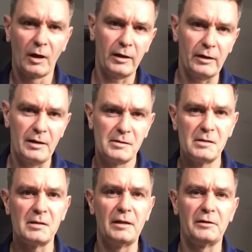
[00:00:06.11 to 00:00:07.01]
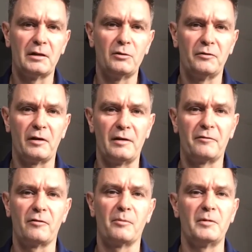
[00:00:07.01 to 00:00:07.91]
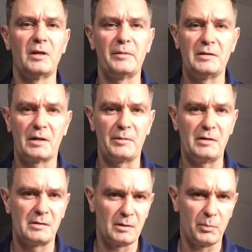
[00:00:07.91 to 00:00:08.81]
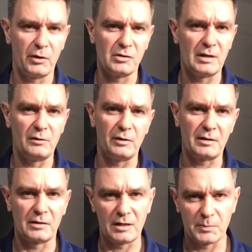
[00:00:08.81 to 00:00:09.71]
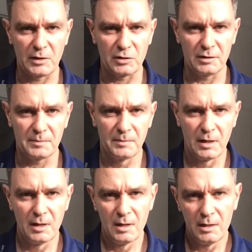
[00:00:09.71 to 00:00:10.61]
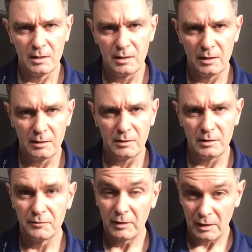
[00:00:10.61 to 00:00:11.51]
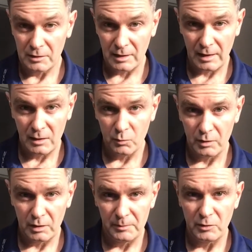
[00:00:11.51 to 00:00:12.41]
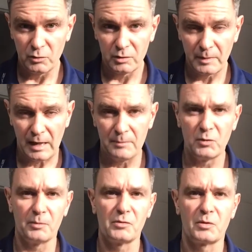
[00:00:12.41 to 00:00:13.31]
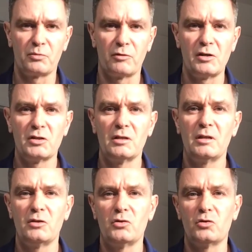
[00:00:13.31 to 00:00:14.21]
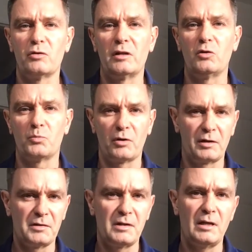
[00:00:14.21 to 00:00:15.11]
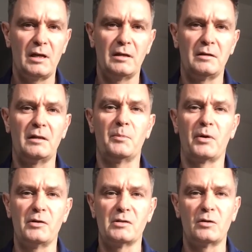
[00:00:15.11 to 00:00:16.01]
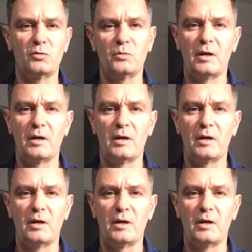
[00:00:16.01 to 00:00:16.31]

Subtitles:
Hi guys, this is Lyndon Littlefair from Yummy Tummies, the Postnatal Exercise Specialist. In this video today we're going to be talking about abdominal separation during your pregnancy and in the postnatal